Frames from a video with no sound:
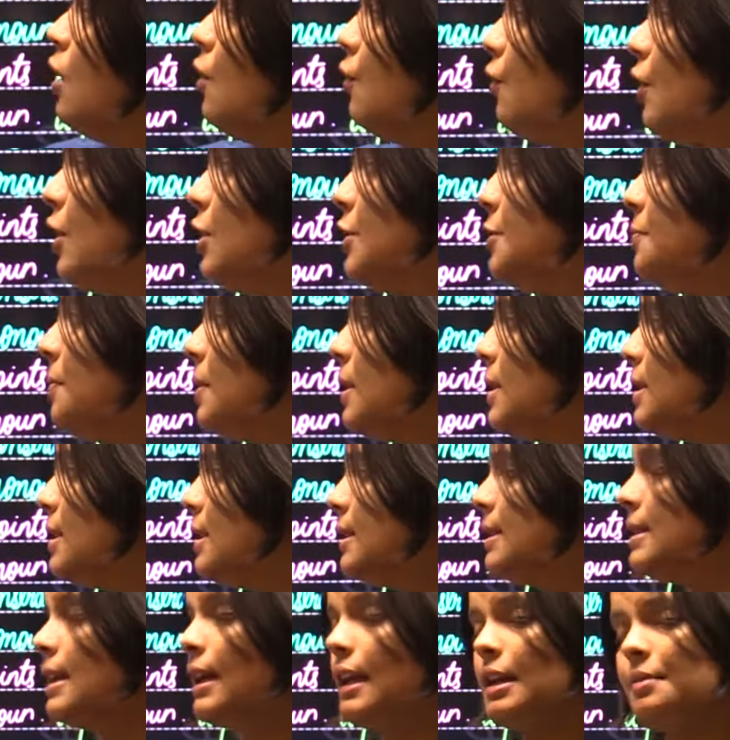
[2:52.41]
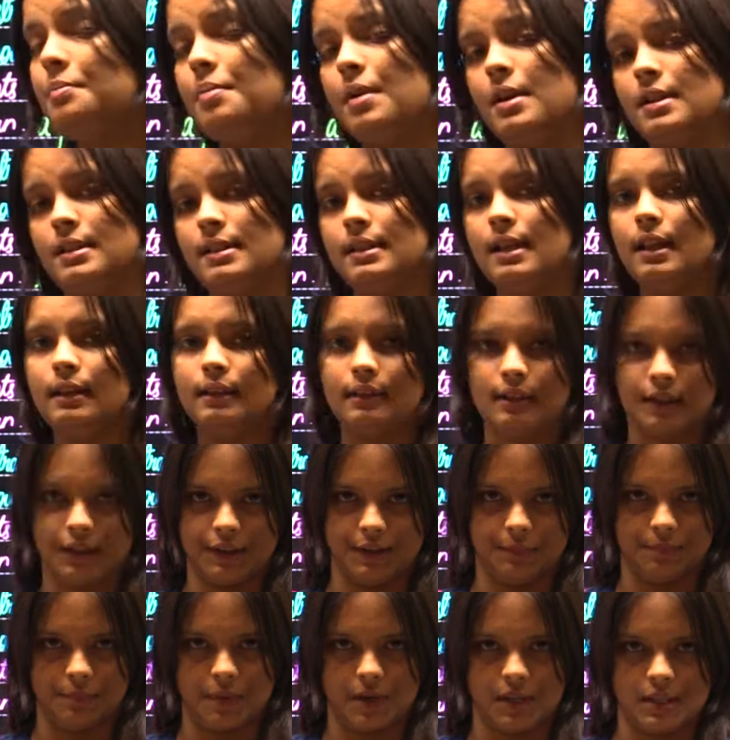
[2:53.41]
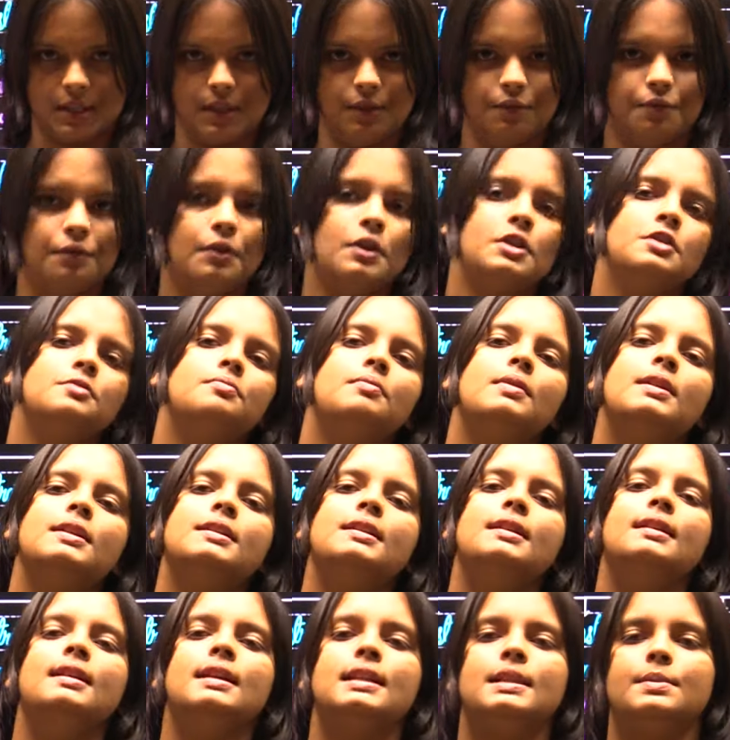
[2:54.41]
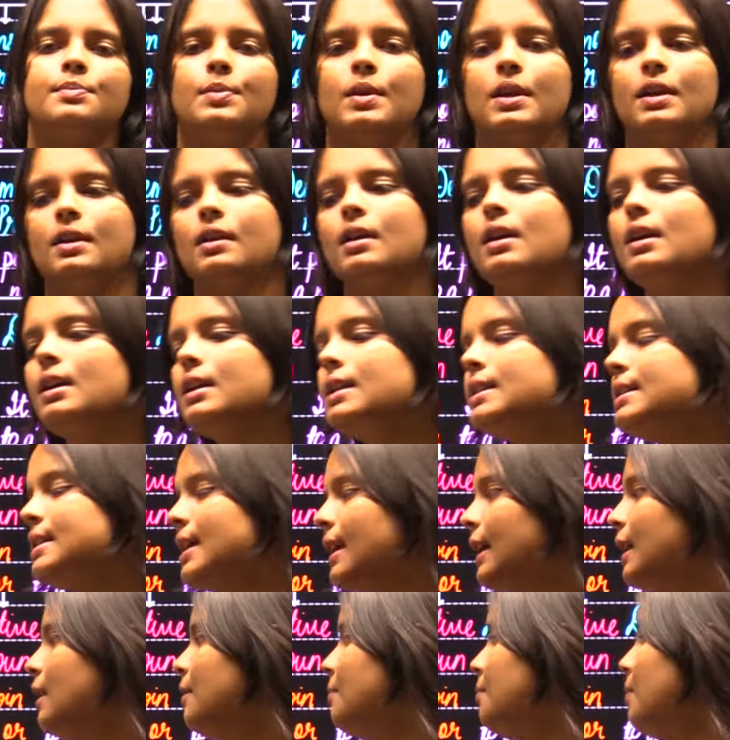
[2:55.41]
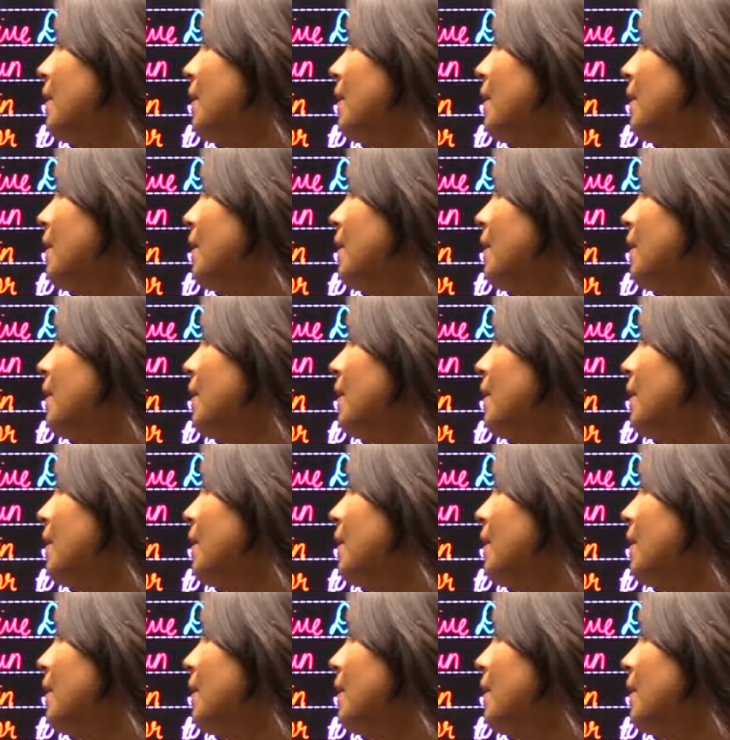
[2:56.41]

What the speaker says: First person, second person and third person. First person is speaker, second